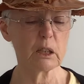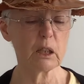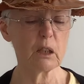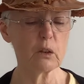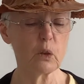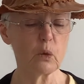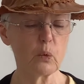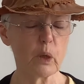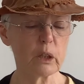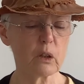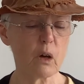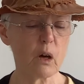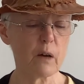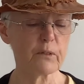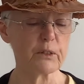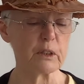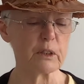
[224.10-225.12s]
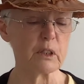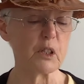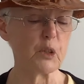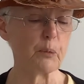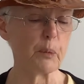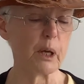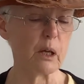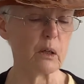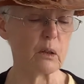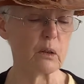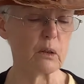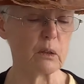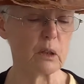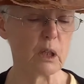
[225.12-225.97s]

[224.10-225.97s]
uncle went off in despair.